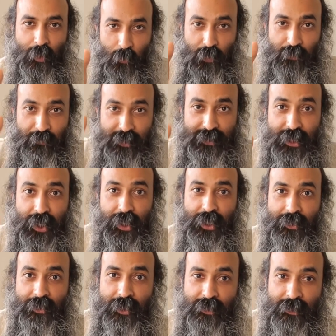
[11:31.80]
We're
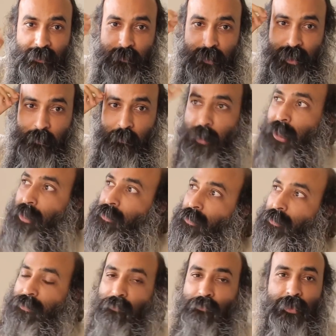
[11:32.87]
physically there, but our minds
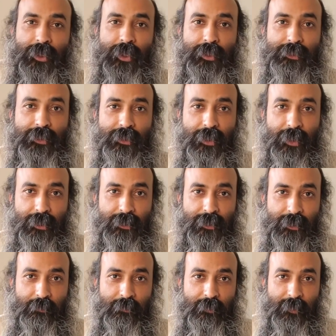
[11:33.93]
are somewhere else at that
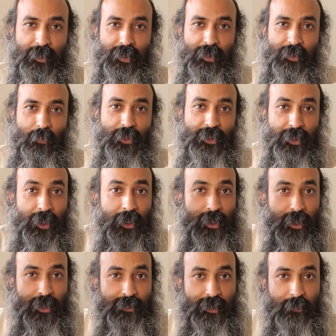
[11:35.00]
time. We're
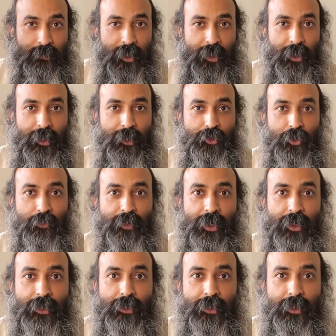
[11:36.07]
thinking something else, or we
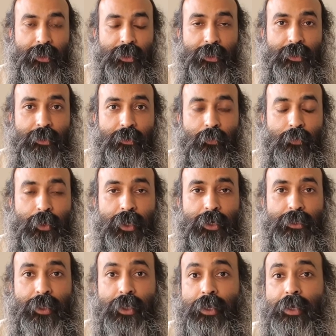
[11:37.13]
are
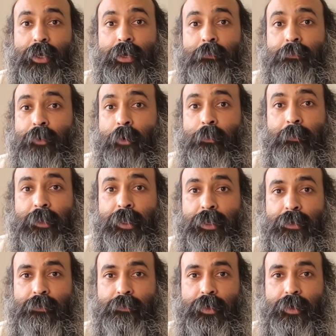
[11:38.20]
thinking
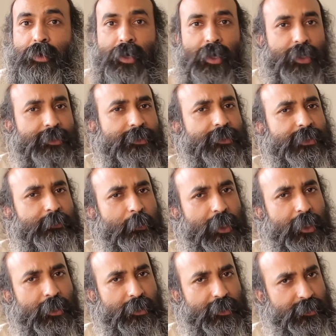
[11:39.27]
probably, is the
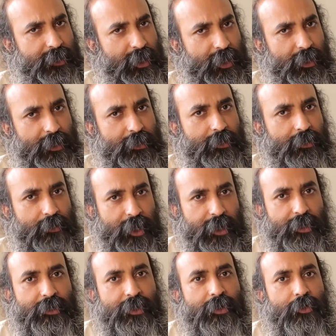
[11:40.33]
speaker saying the
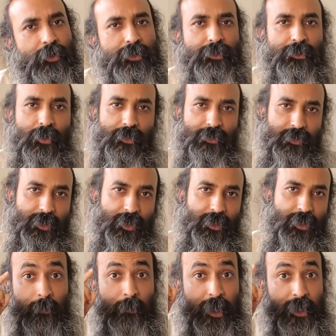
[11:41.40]
right thing or the wrong
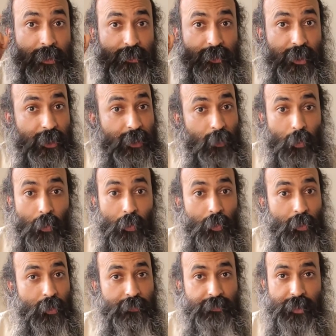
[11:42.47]
thing? Mind is thinking
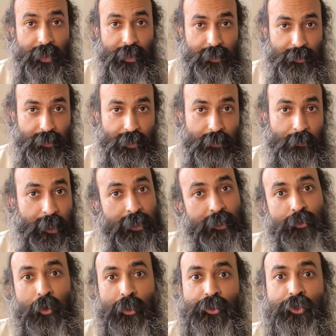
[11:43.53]
all of that. And mind
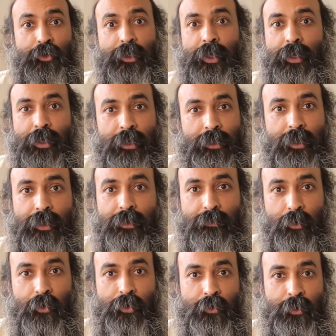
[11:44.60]
is also thinking that,
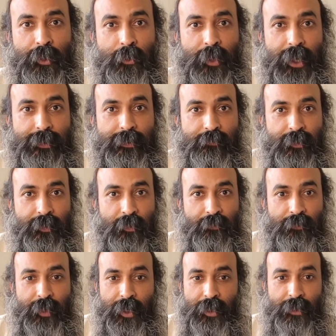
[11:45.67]
oh, you need to catch up with your
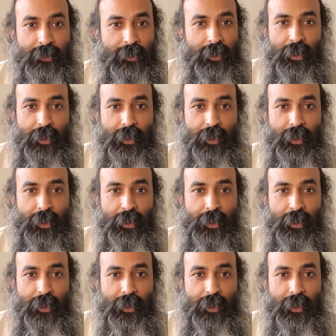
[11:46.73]
friend